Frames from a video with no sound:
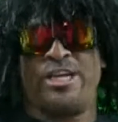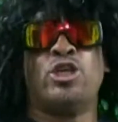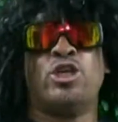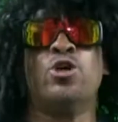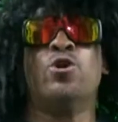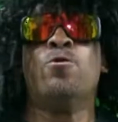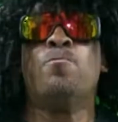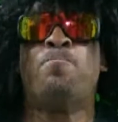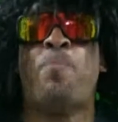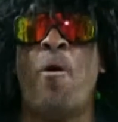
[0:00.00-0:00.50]
like
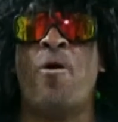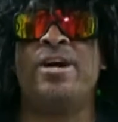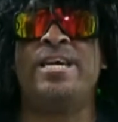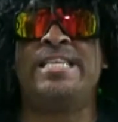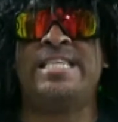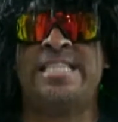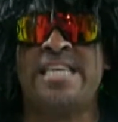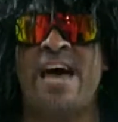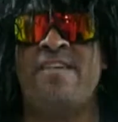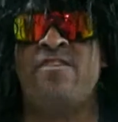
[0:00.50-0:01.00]

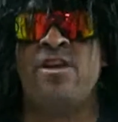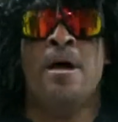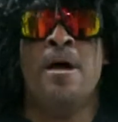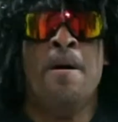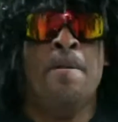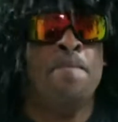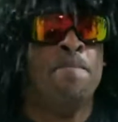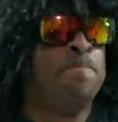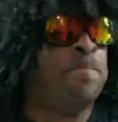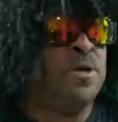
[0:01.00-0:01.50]
$2.7
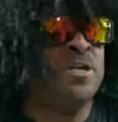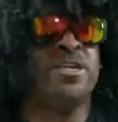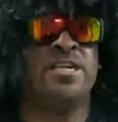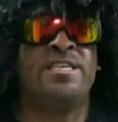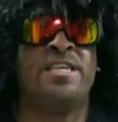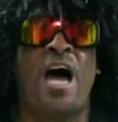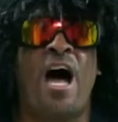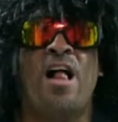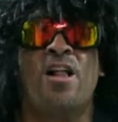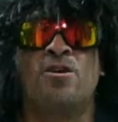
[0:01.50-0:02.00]

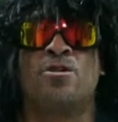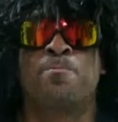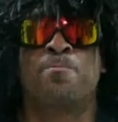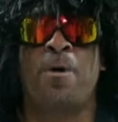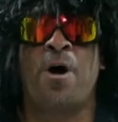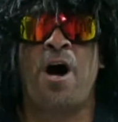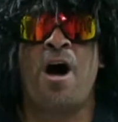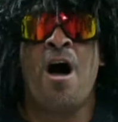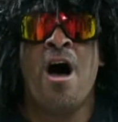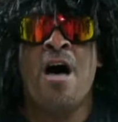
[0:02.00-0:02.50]
billion,
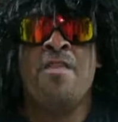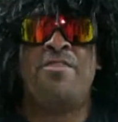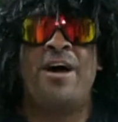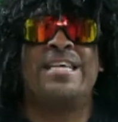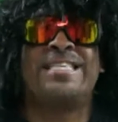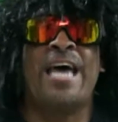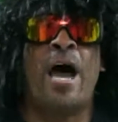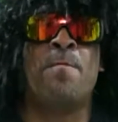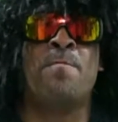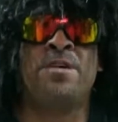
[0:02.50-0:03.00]
brah.
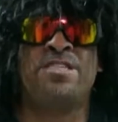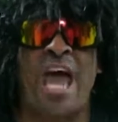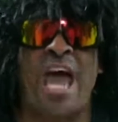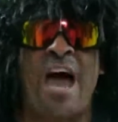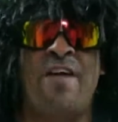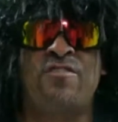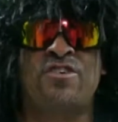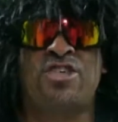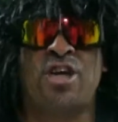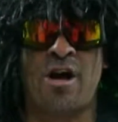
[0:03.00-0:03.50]
That's how much
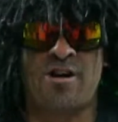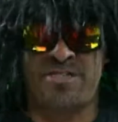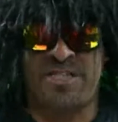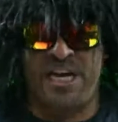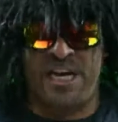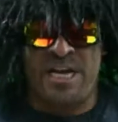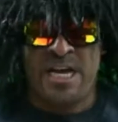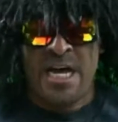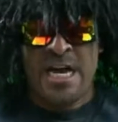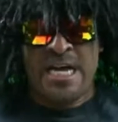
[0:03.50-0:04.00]
Avatar
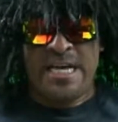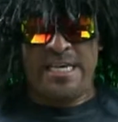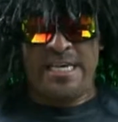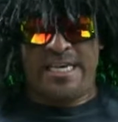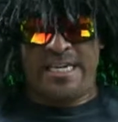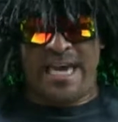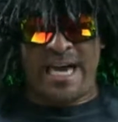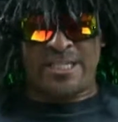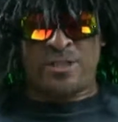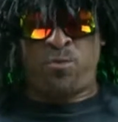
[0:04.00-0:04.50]
did.
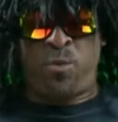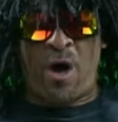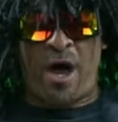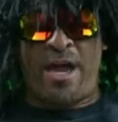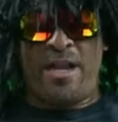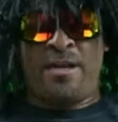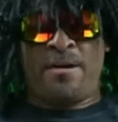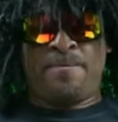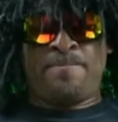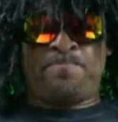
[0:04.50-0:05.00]
Guess
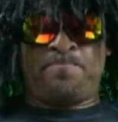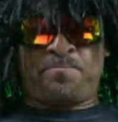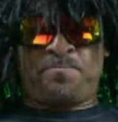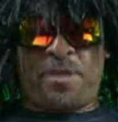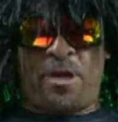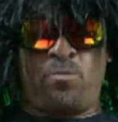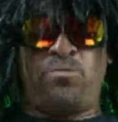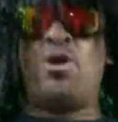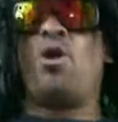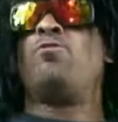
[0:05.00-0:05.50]
what?
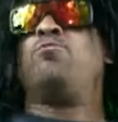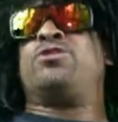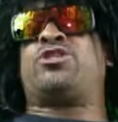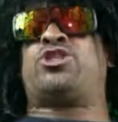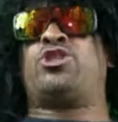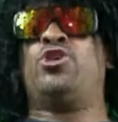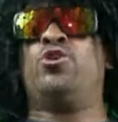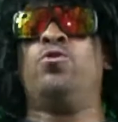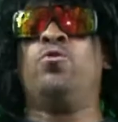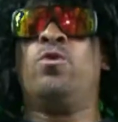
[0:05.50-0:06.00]
It was
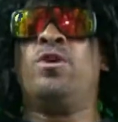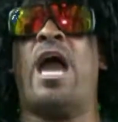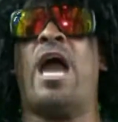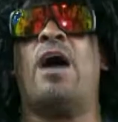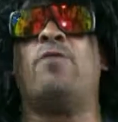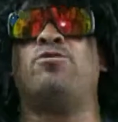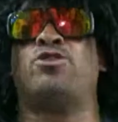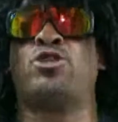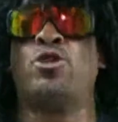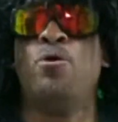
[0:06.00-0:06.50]

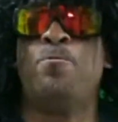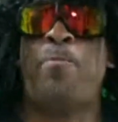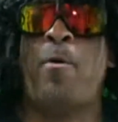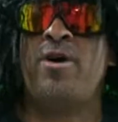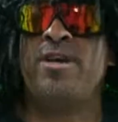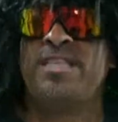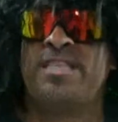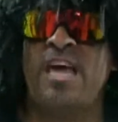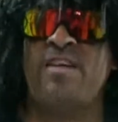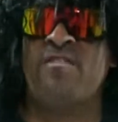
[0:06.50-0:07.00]

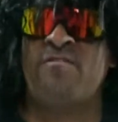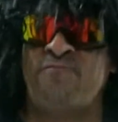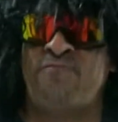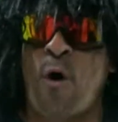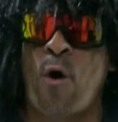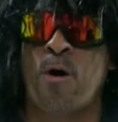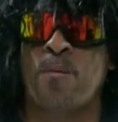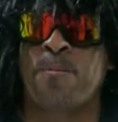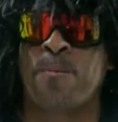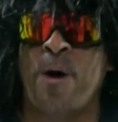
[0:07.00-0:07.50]

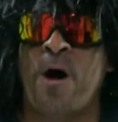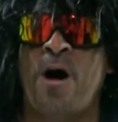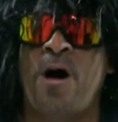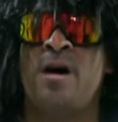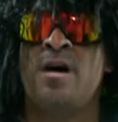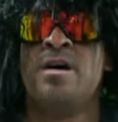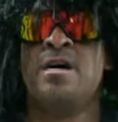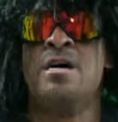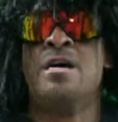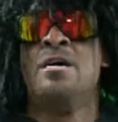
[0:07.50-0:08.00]
$2.74,
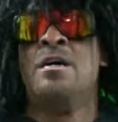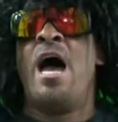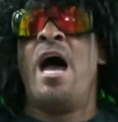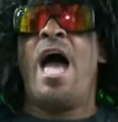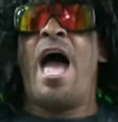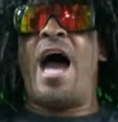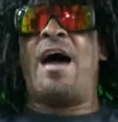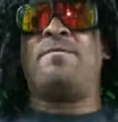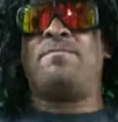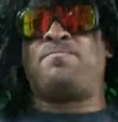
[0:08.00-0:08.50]

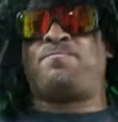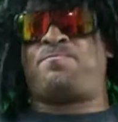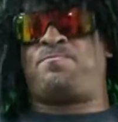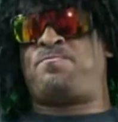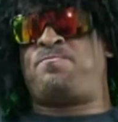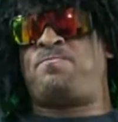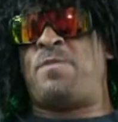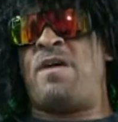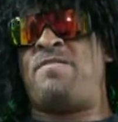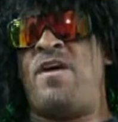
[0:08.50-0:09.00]
brah.
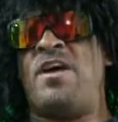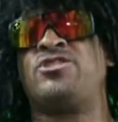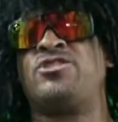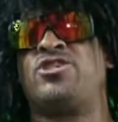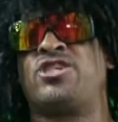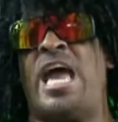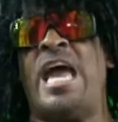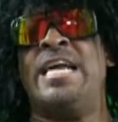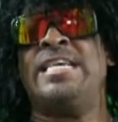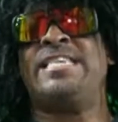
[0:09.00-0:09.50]

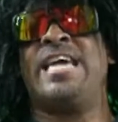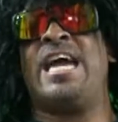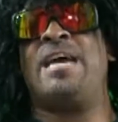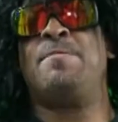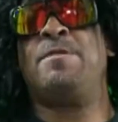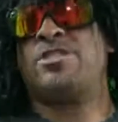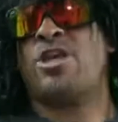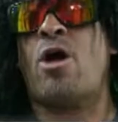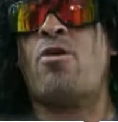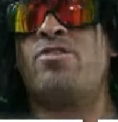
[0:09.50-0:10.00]
Avengers
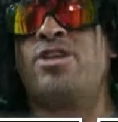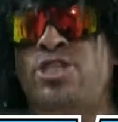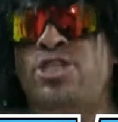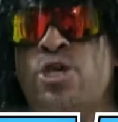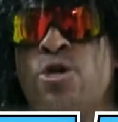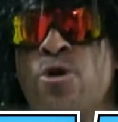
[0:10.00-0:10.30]
Endgame is already